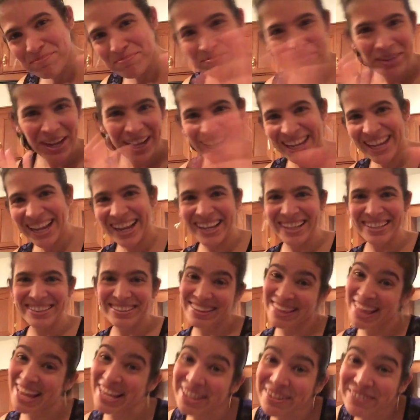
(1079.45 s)
Bye guys.
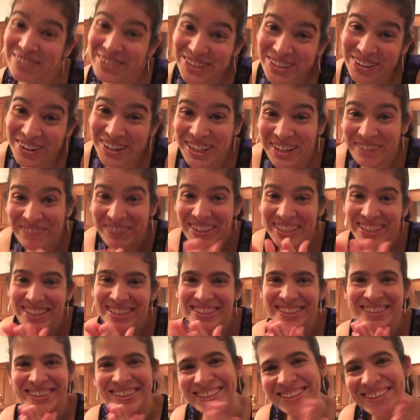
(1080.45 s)
Thank you for joining me.
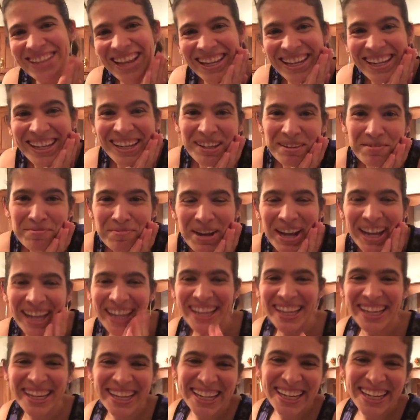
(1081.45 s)
This is exciting. Bye.